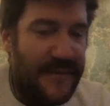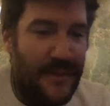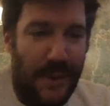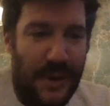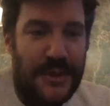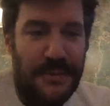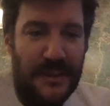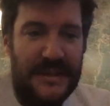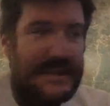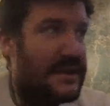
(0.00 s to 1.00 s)
a brunch
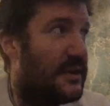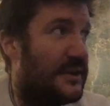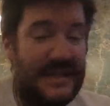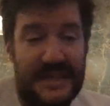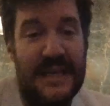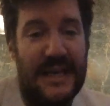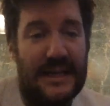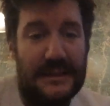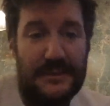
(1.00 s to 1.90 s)
place called Zia,